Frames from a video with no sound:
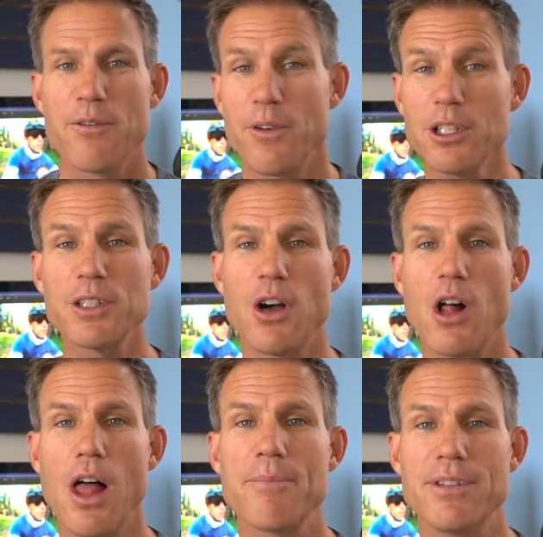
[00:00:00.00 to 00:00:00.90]
First of
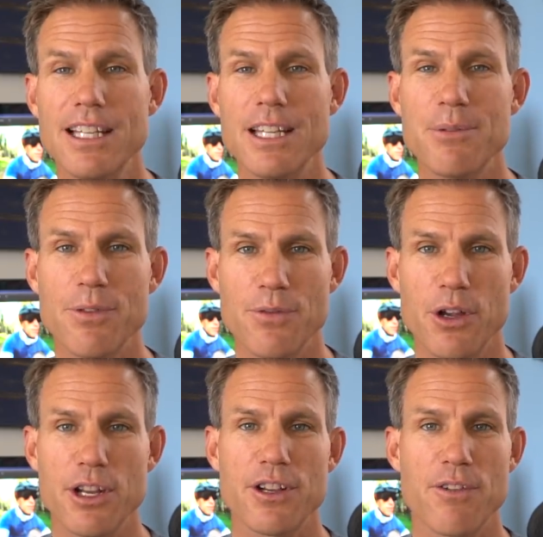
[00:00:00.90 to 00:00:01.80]
all, I'm dealing with
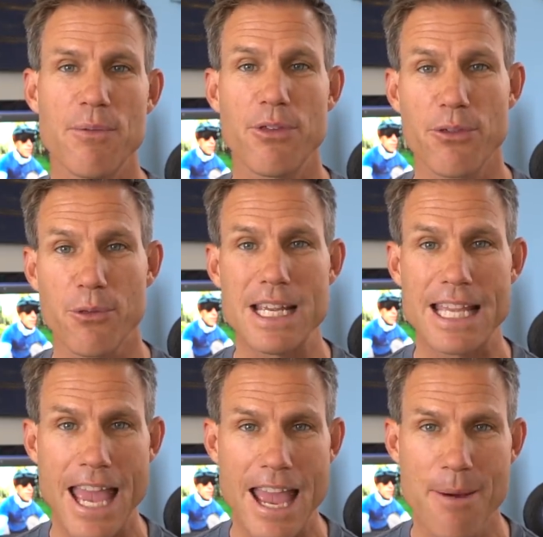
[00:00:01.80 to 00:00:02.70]
footage from three
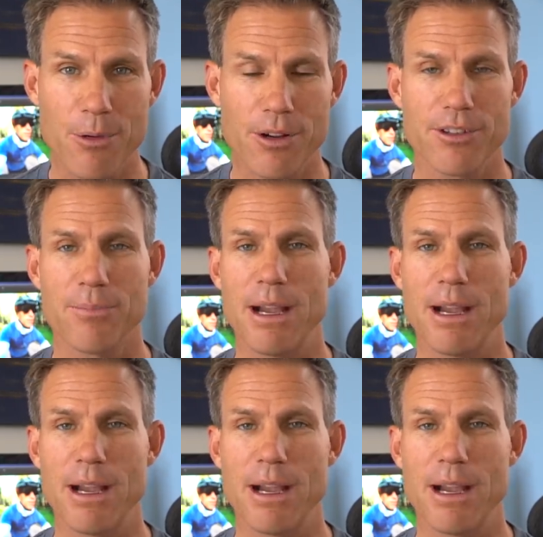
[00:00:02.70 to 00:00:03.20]
cameras,